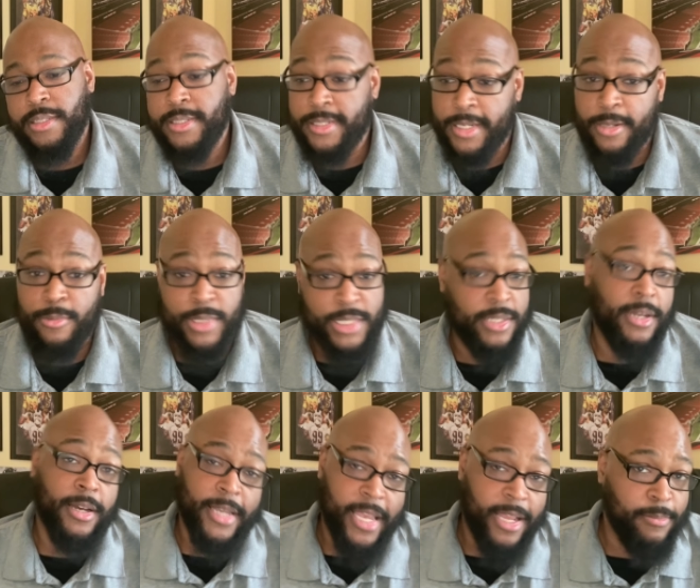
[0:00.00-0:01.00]
you know, which
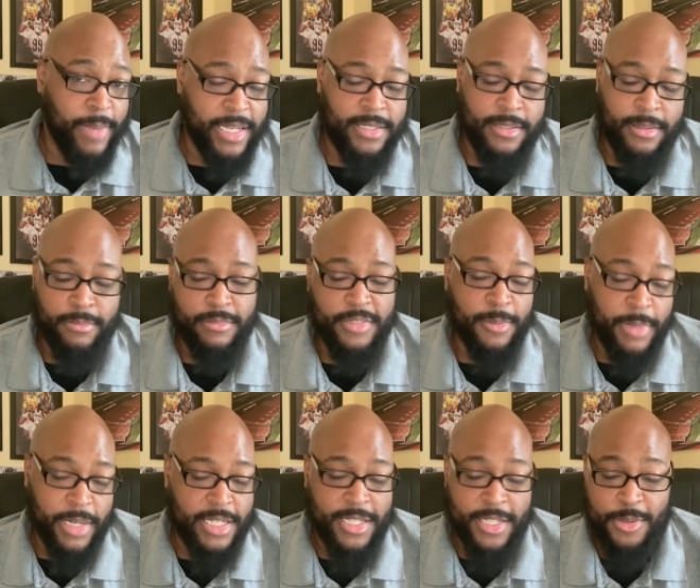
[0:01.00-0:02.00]
again makes the, the
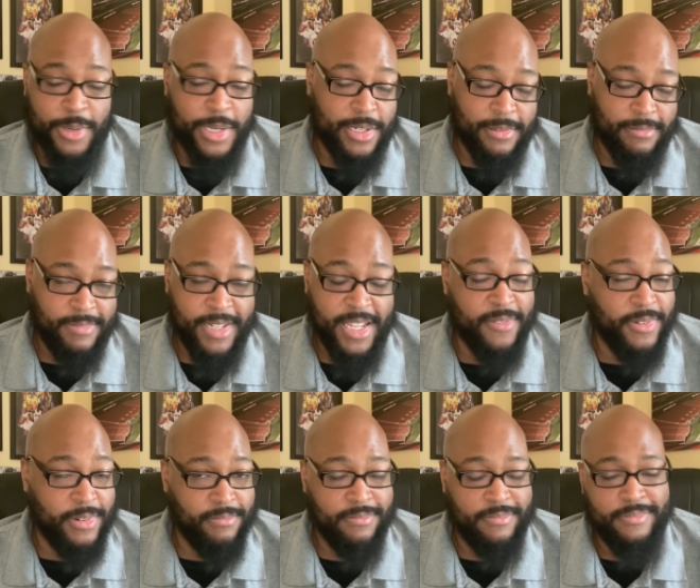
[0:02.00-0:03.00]
money situation
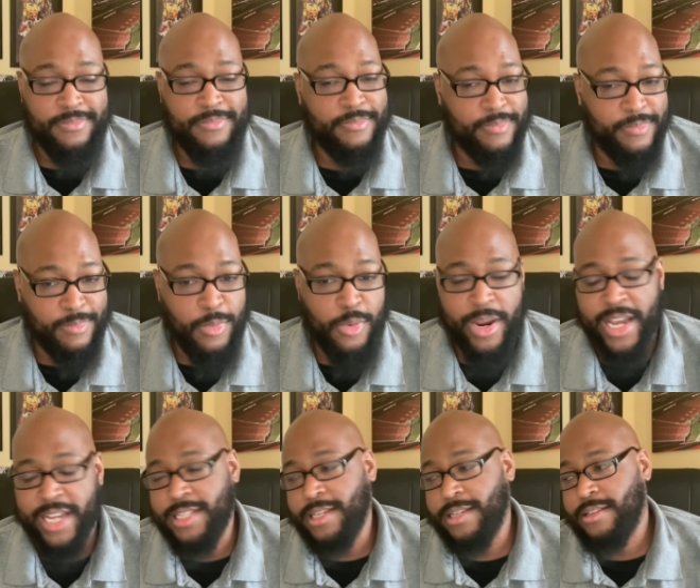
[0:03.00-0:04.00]
even more
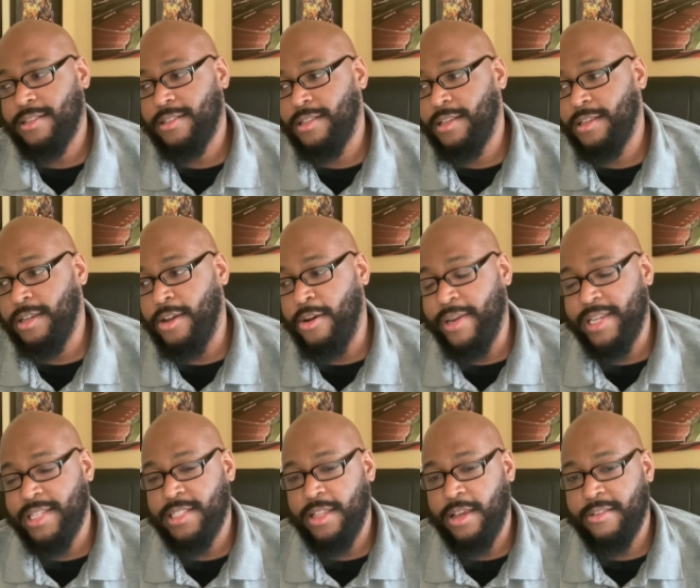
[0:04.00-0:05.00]
hectic going
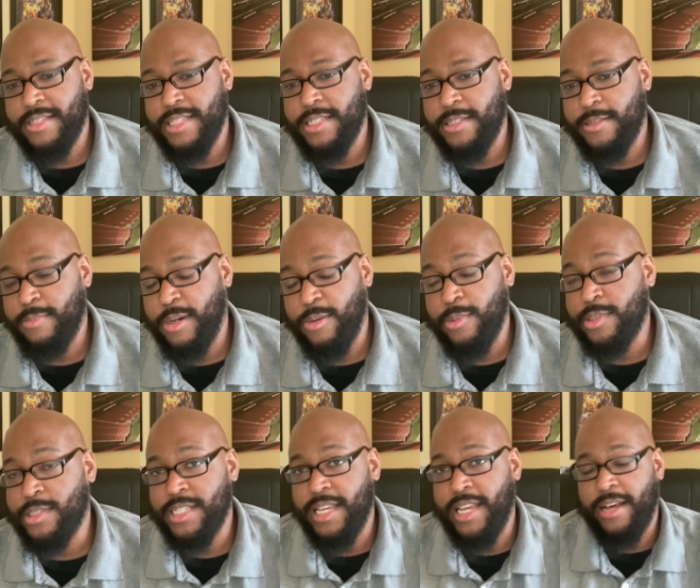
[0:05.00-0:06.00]
into the off season, but
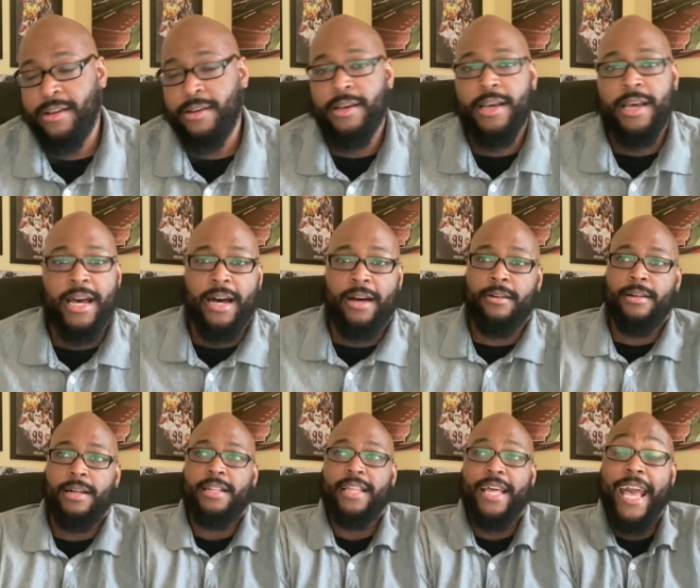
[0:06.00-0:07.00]
we'll see how how
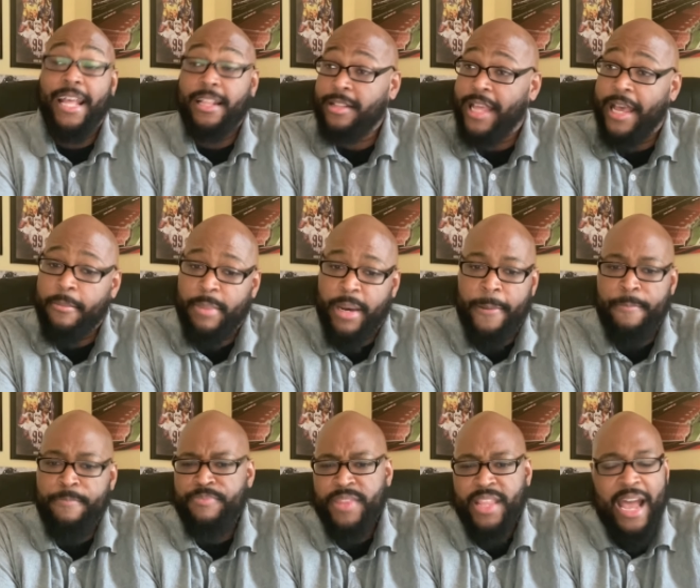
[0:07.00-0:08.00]
how they handle that. But
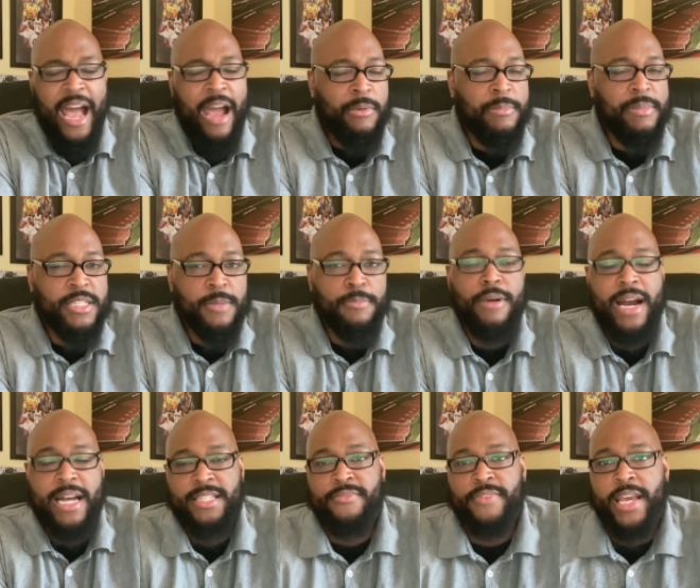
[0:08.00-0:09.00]
I would be
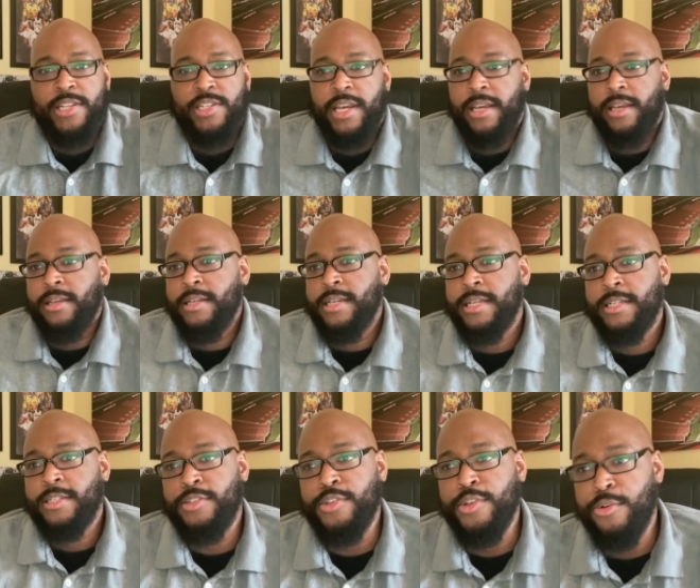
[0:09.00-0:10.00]
surprised if AJ
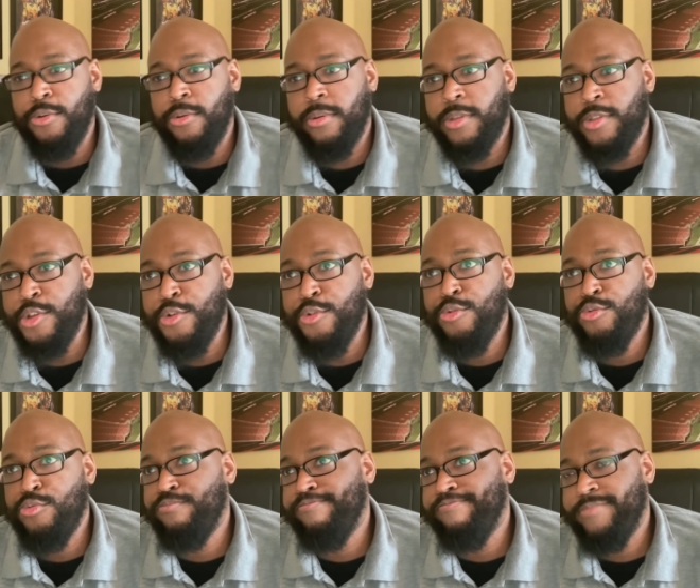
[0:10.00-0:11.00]
new
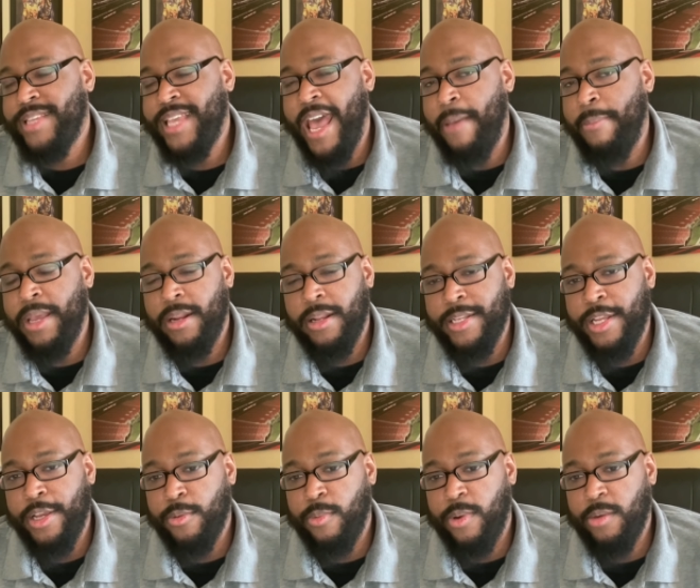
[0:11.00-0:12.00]
new cap hit in
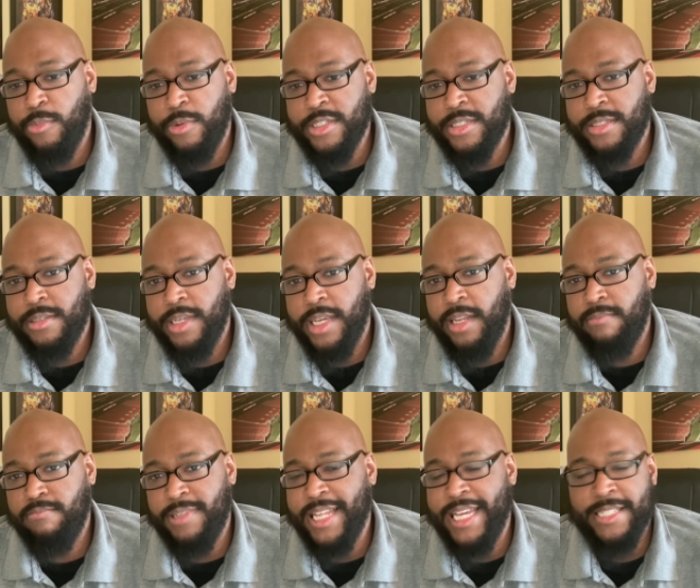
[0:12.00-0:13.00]
year one was
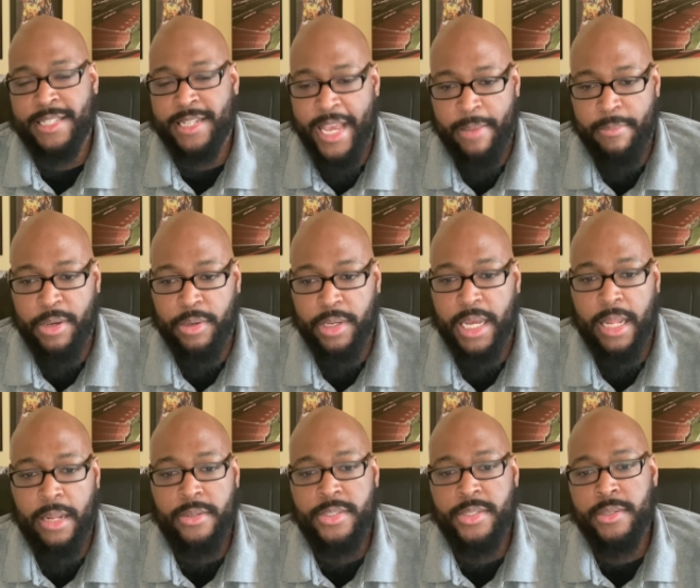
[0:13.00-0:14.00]
less than eight million dollars.